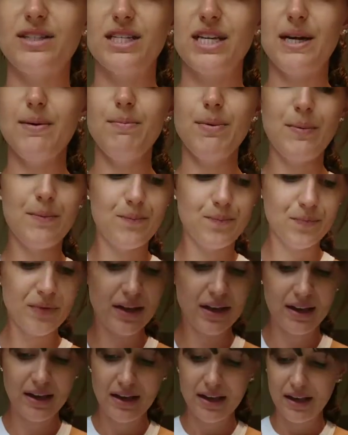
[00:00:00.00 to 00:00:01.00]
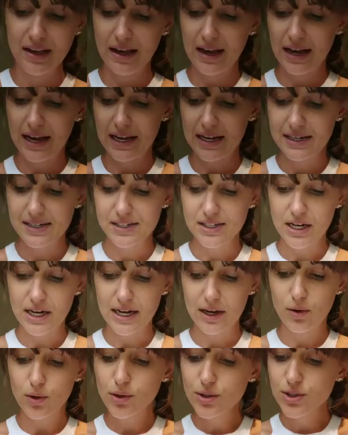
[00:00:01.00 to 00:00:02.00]
tip. And
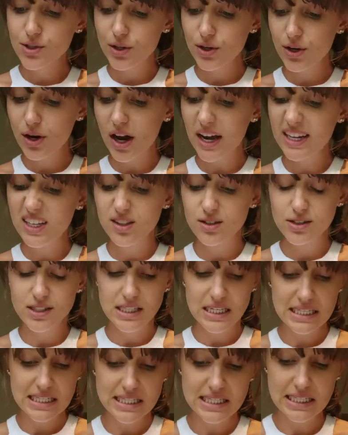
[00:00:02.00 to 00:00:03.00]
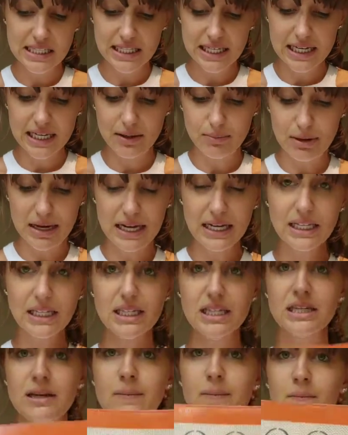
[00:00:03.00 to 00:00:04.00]
I use these silicone
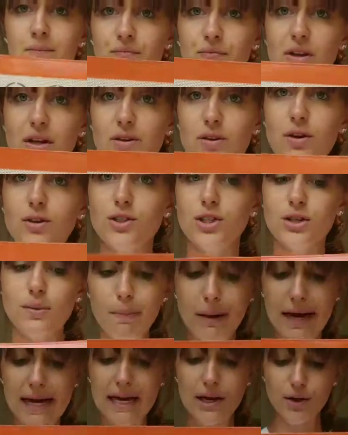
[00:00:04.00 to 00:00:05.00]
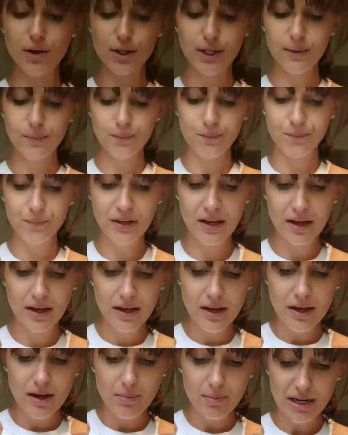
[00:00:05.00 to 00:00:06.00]
mats, not to bake on,
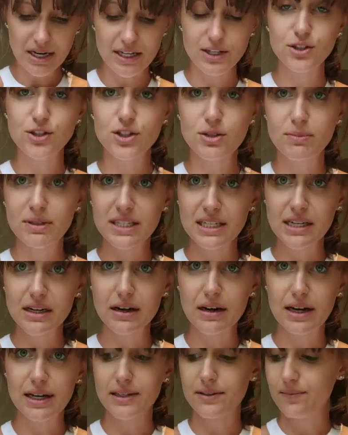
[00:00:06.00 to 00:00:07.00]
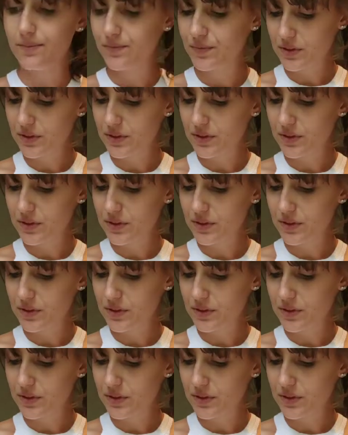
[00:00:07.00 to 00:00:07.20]
but I use them as a guide.